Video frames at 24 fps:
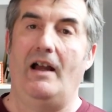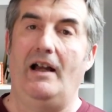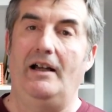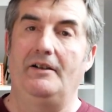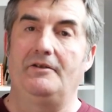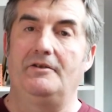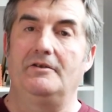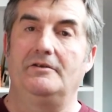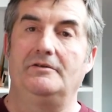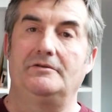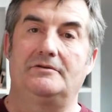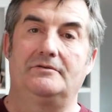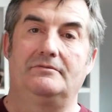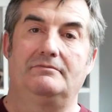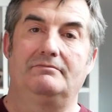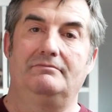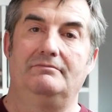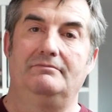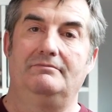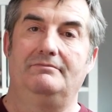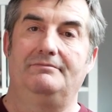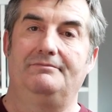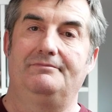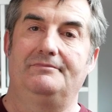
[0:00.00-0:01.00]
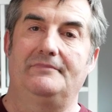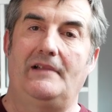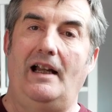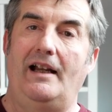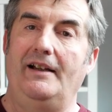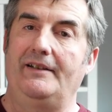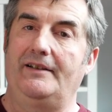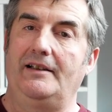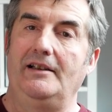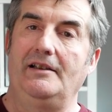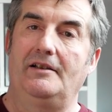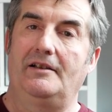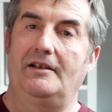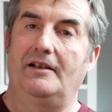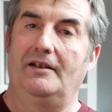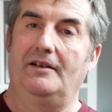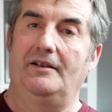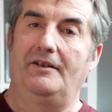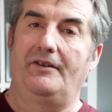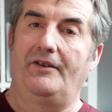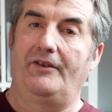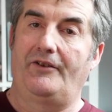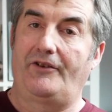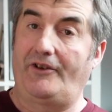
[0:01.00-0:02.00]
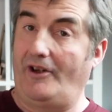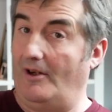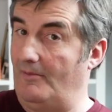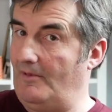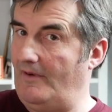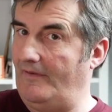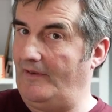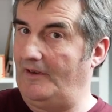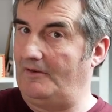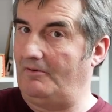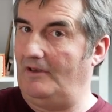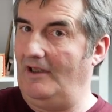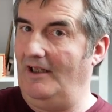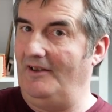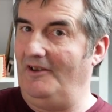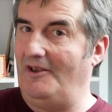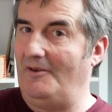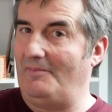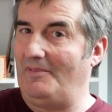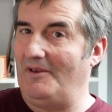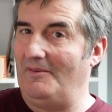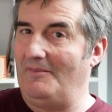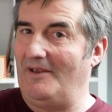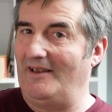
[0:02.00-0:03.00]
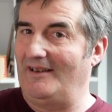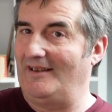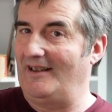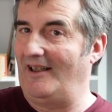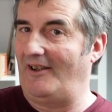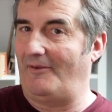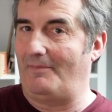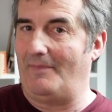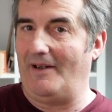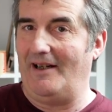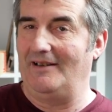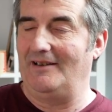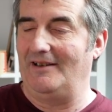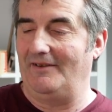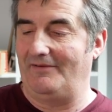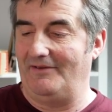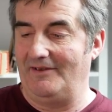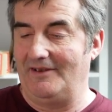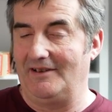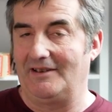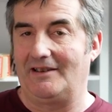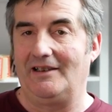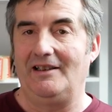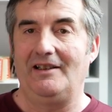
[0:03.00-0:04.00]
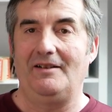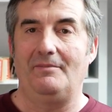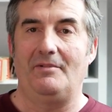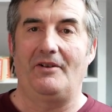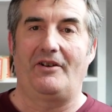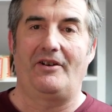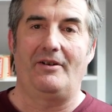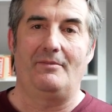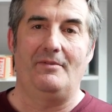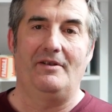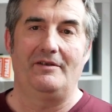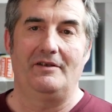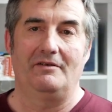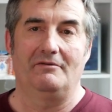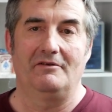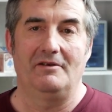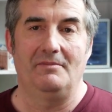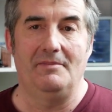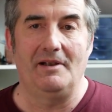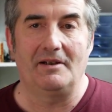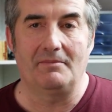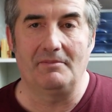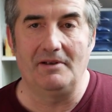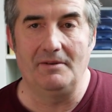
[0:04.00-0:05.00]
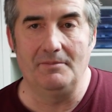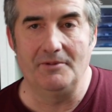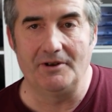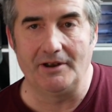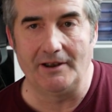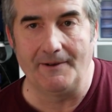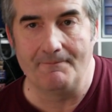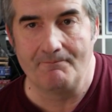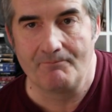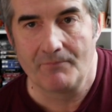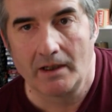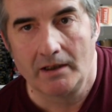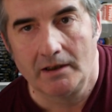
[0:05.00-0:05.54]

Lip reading: I think some of it will end up in my desk pile, definitely, but some of it will make me money.